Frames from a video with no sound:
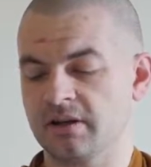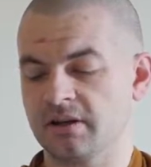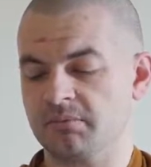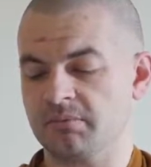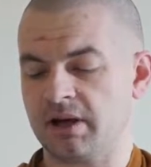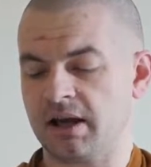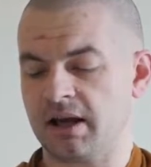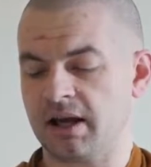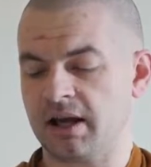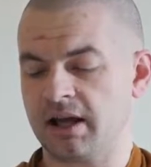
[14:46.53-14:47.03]

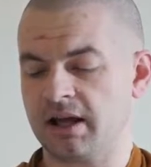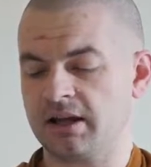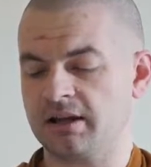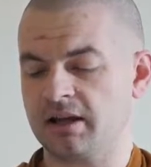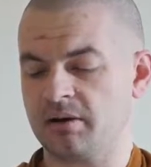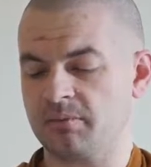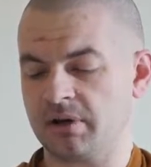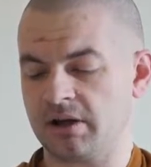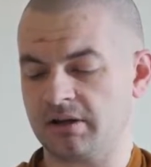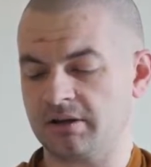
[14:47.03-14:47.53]

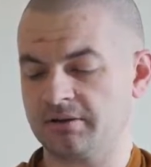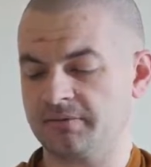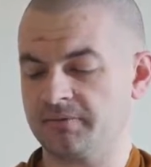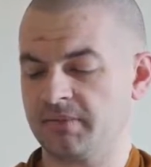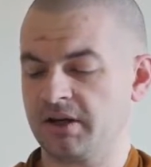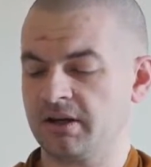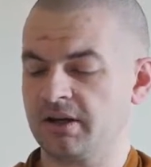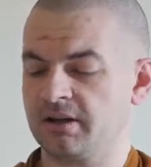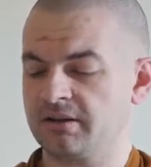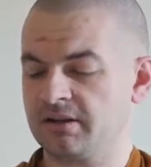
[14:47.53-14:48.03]
Mahanama,
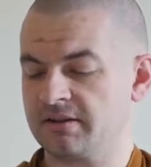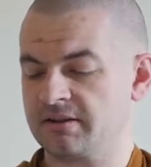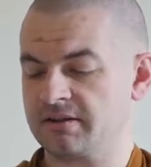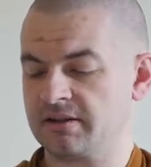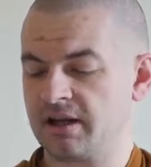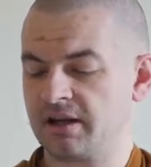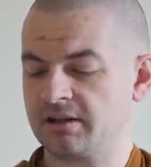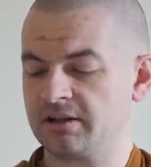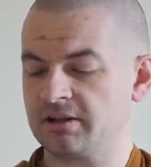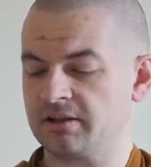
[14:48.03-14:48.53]
the
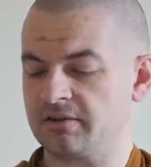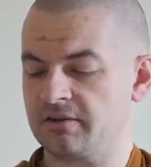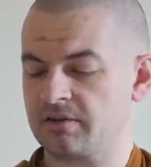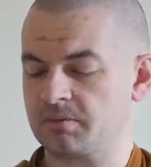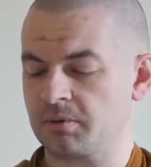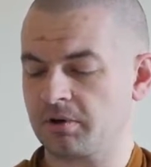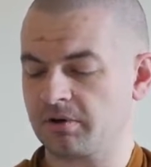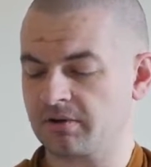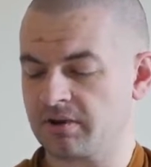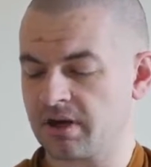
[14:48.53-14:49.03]
Sakyan,
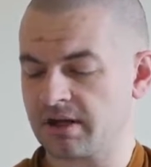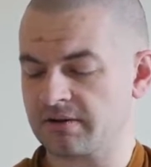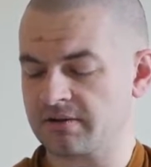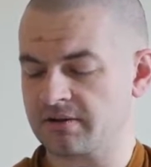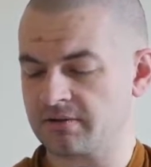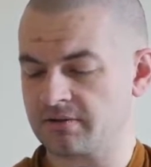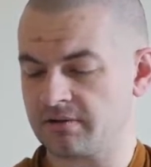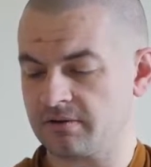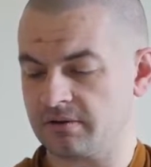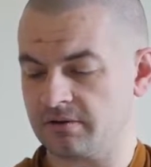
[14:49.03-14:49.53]
spoke thus
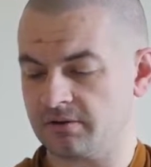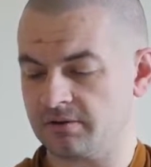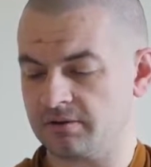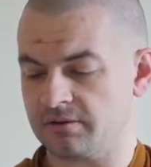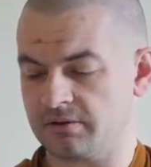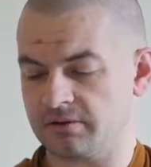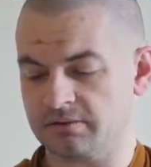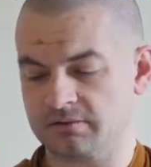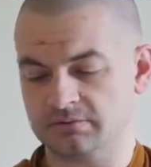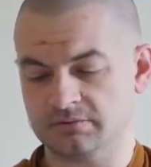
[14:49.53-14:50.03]
to the Lord,